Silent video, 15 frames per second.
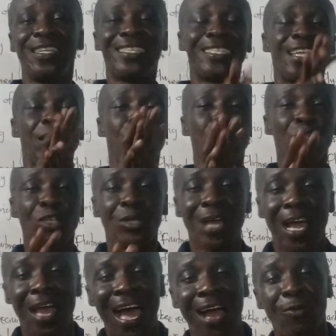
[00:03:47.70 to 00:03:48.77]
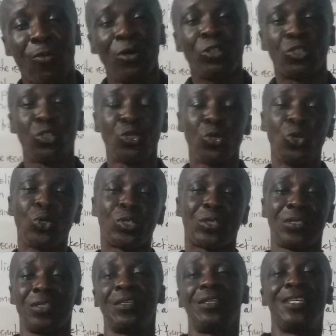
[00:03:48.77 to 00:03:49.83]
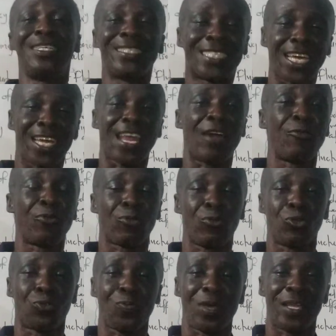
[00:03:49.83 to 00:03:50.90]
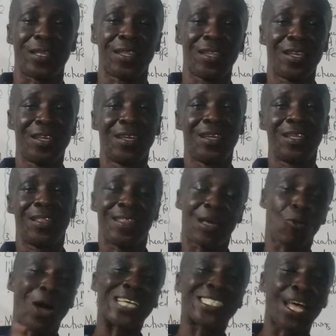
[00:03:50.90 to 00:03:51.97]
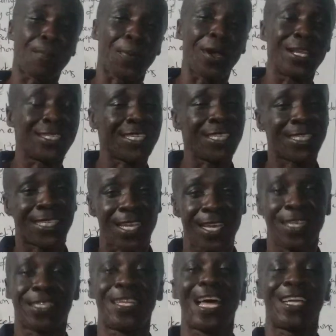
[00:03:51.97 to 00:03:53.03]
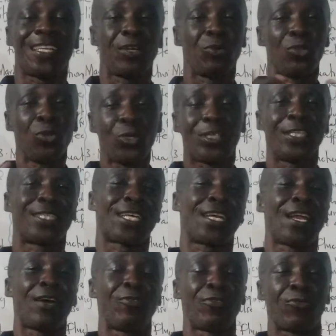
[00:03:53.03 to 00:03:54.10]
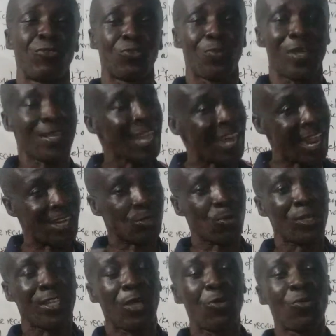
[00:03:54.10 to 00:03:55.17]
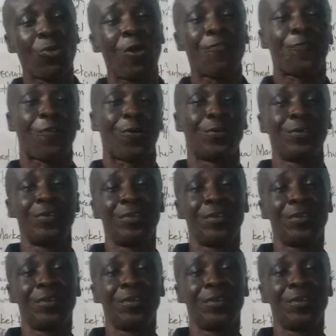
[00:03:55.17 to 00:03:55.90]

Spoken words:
they are going to use internal recruitment, then once the policy says that they will use internal recruitment, that is what they will go for.